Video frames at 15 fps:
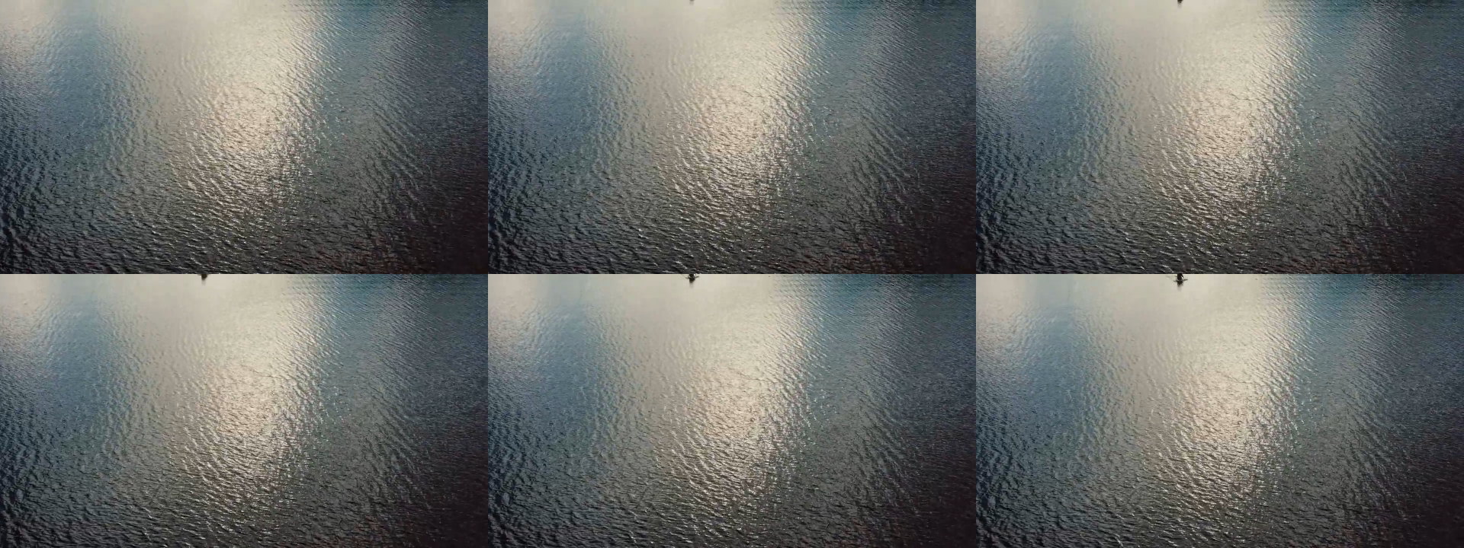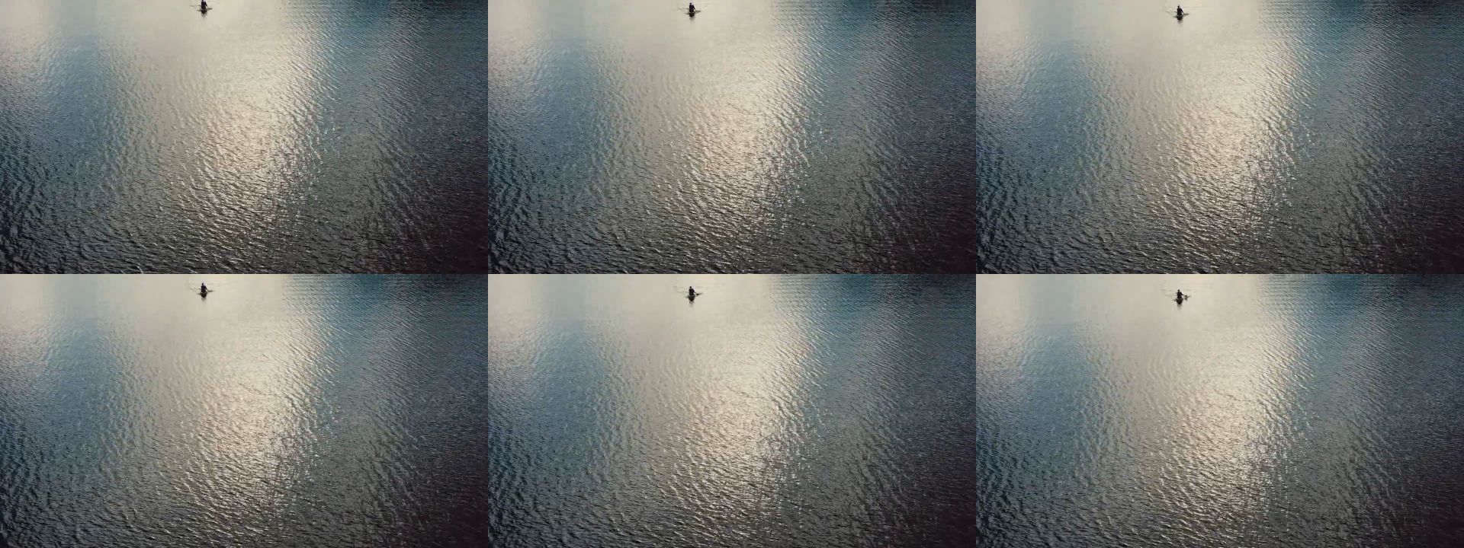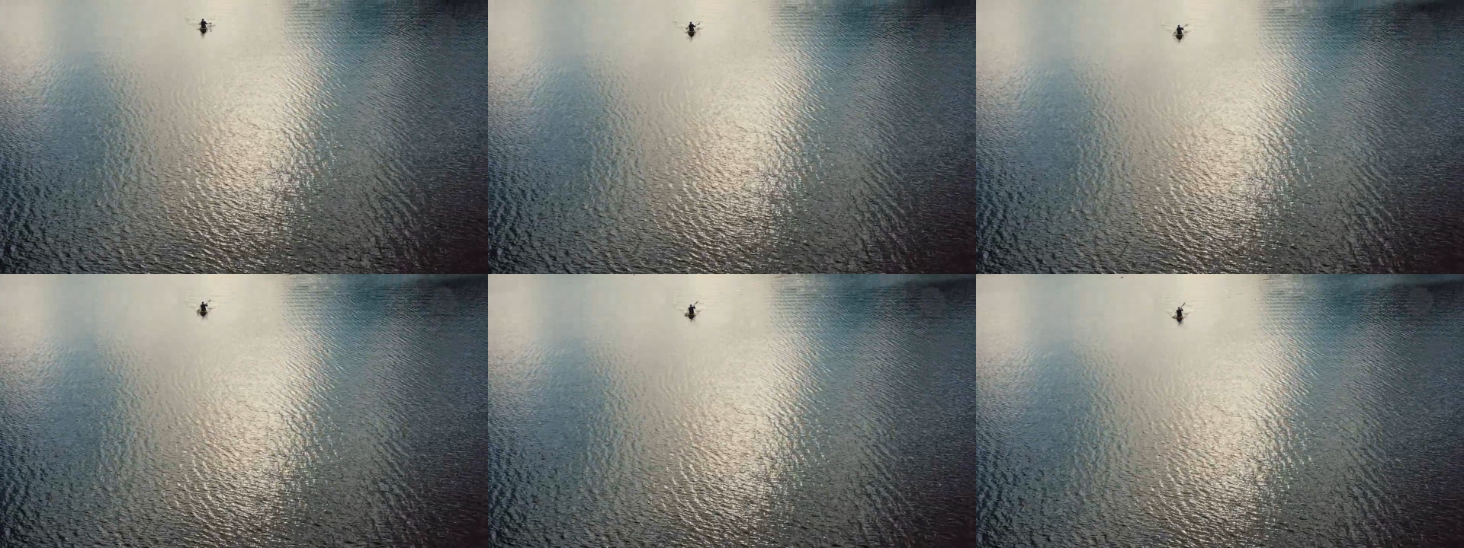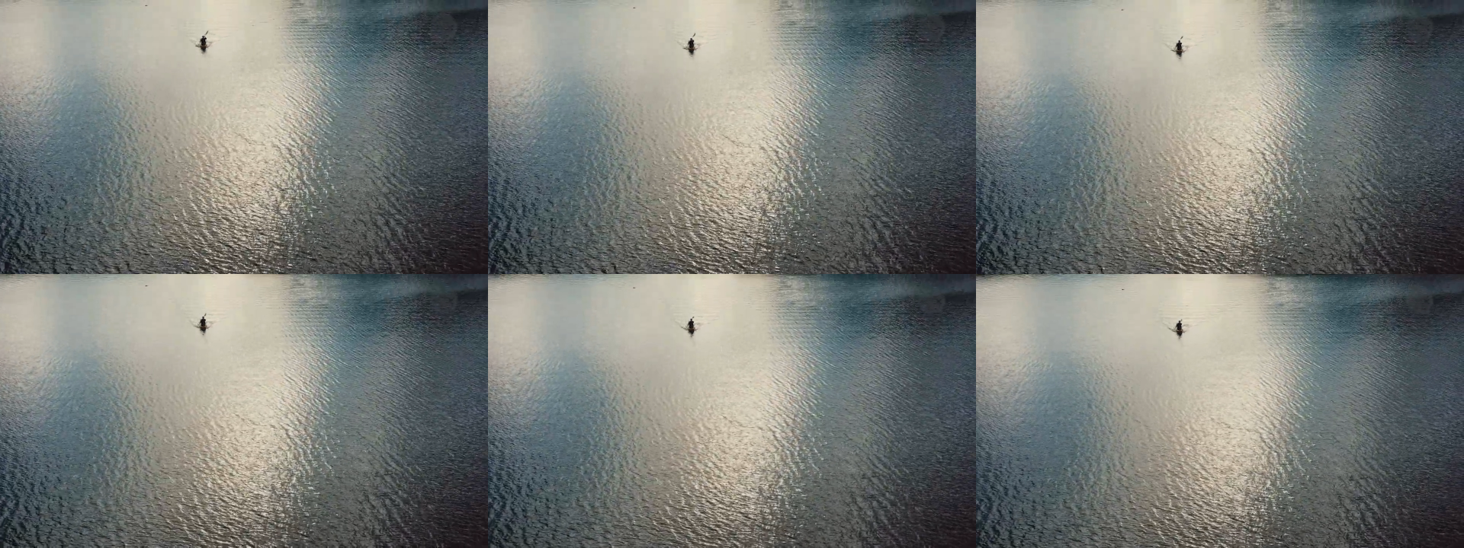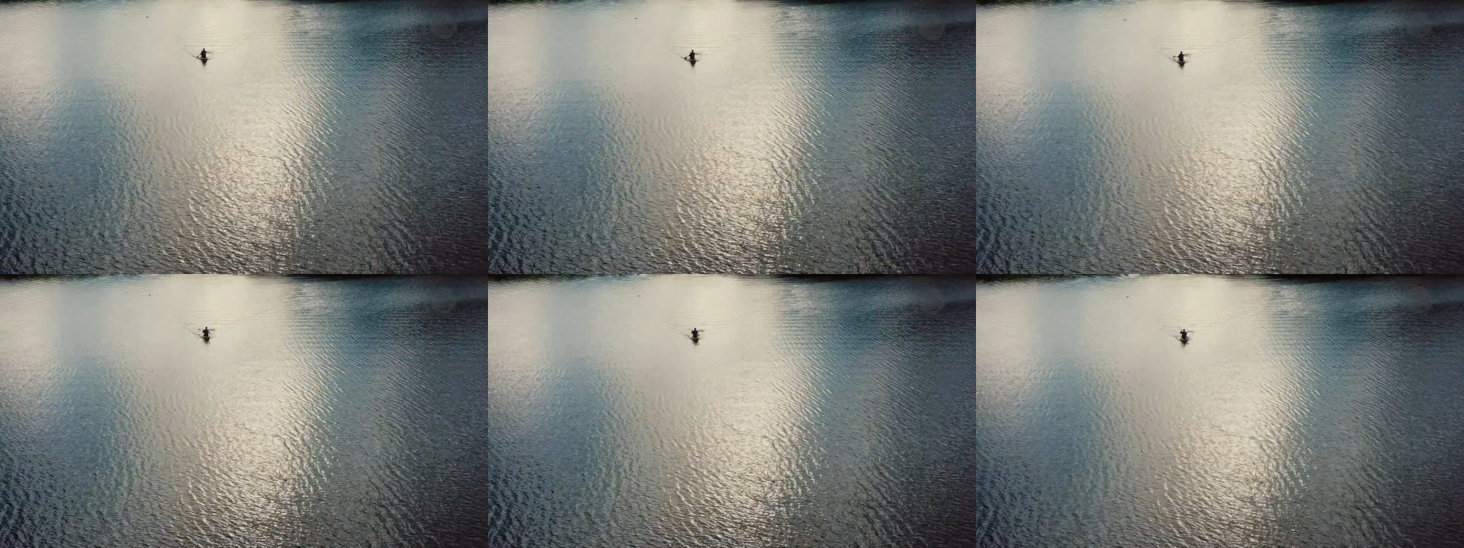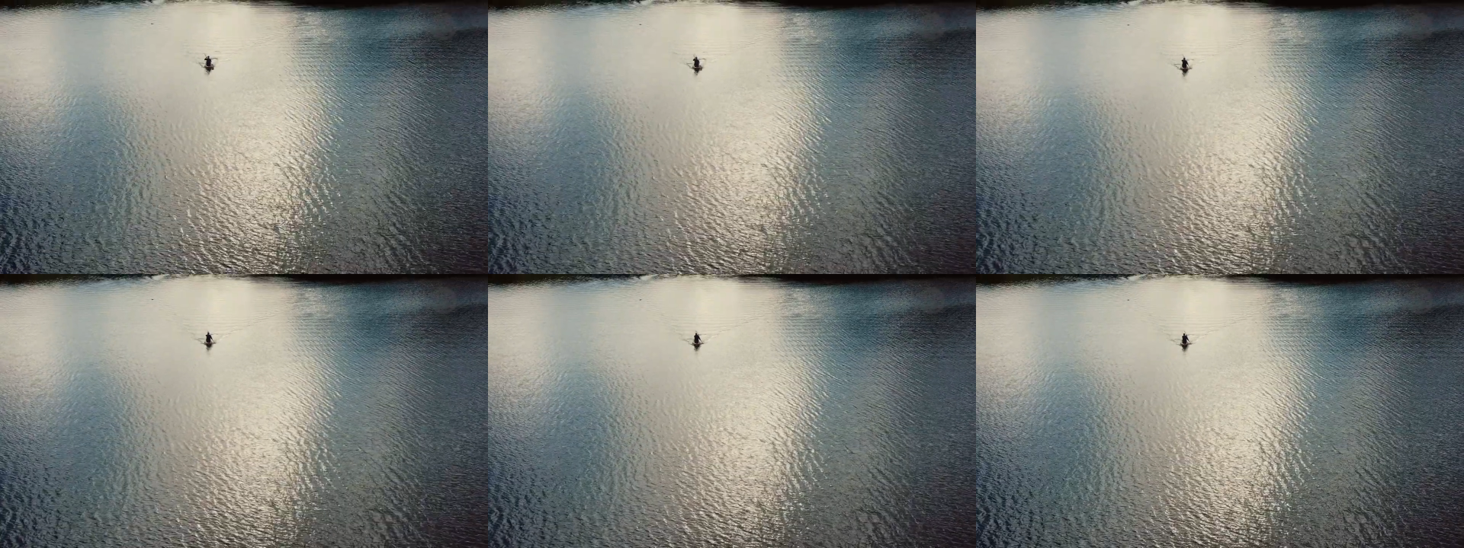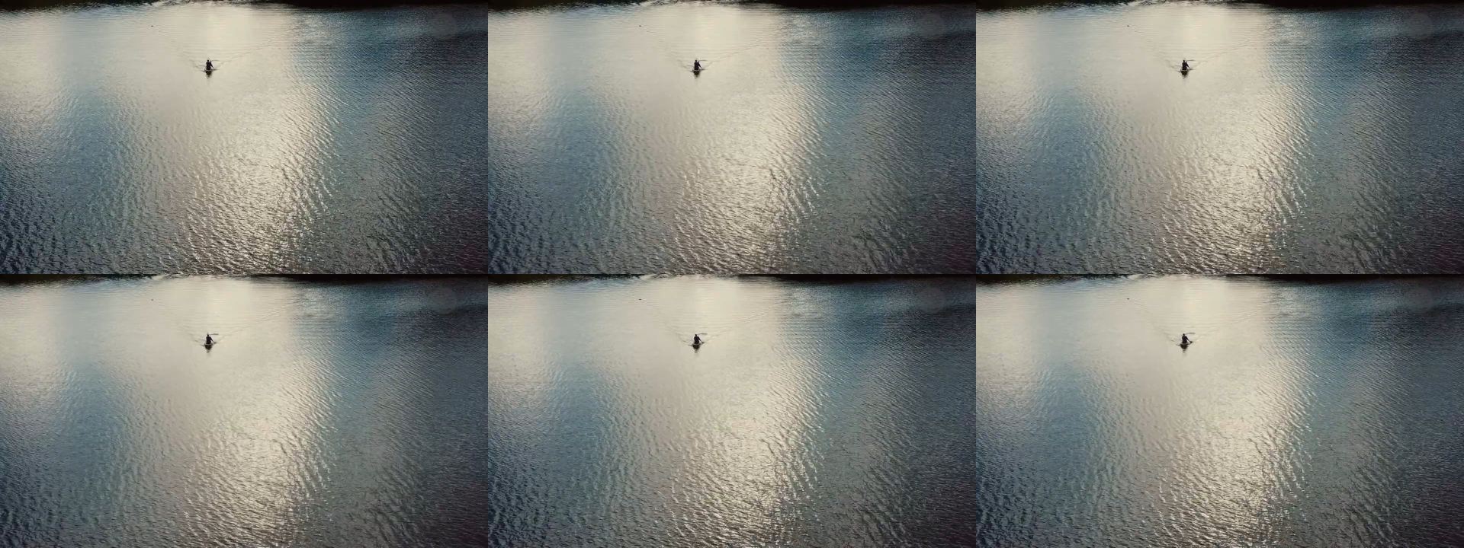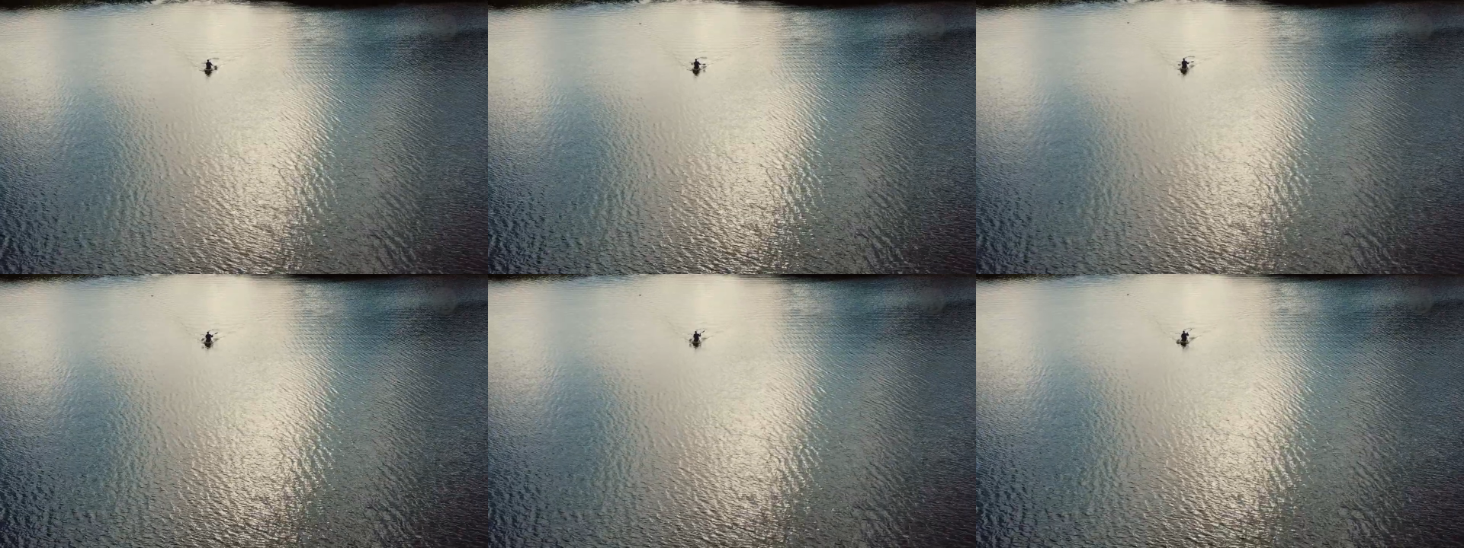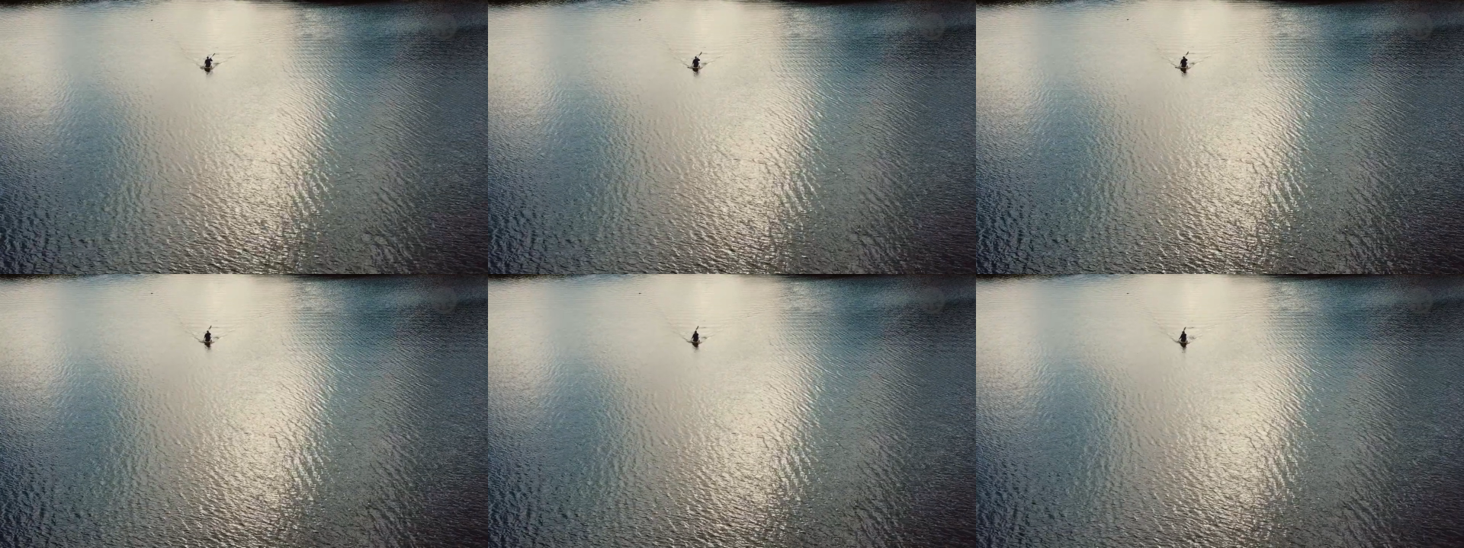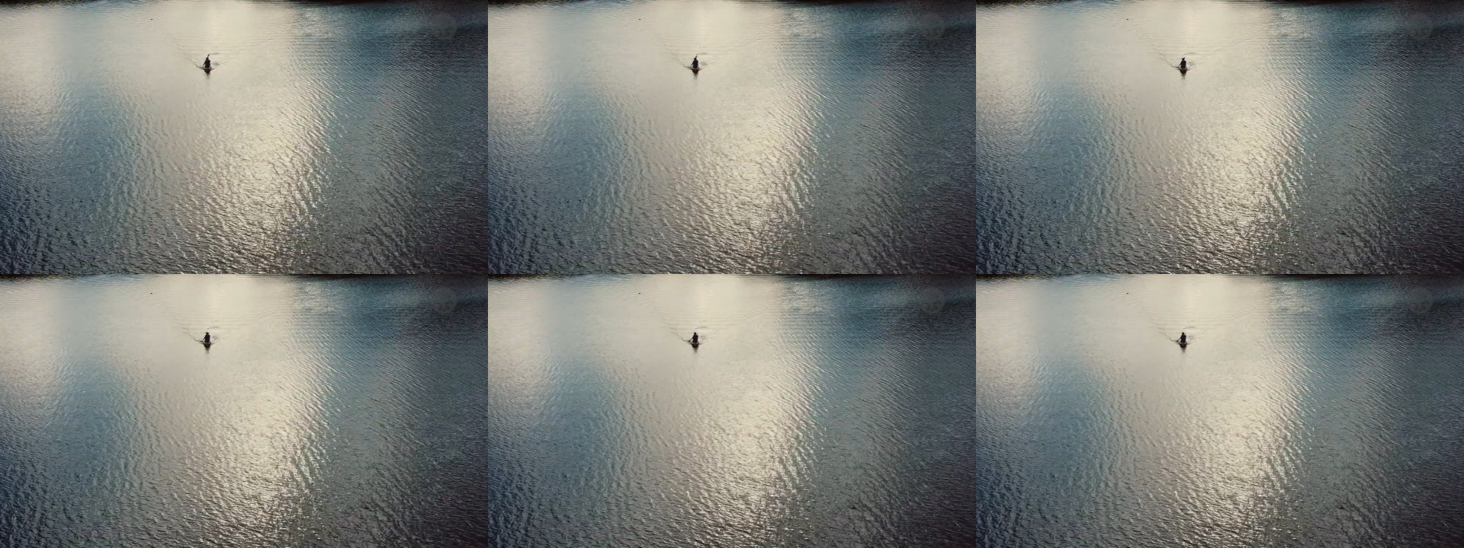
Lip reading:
Nobody's mouth can be seen.